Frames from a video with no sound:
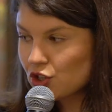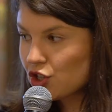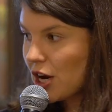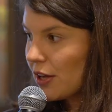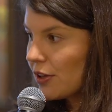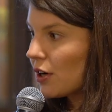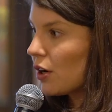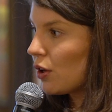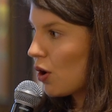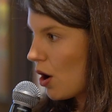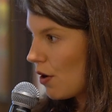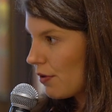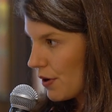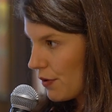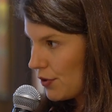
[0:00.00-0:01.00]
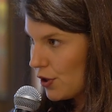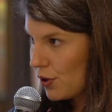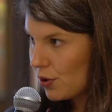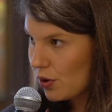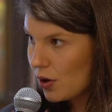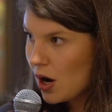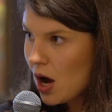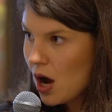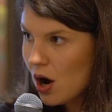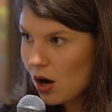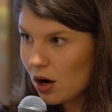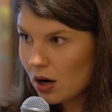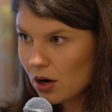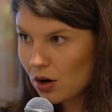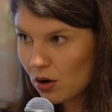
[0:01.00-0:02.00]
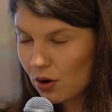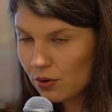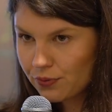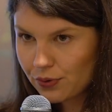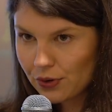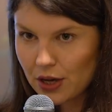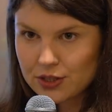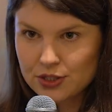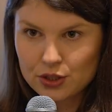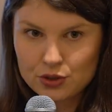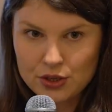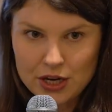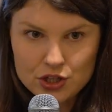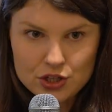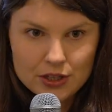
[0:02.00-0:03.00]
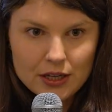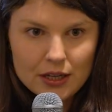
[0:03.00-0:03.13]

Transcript: general overview of situation.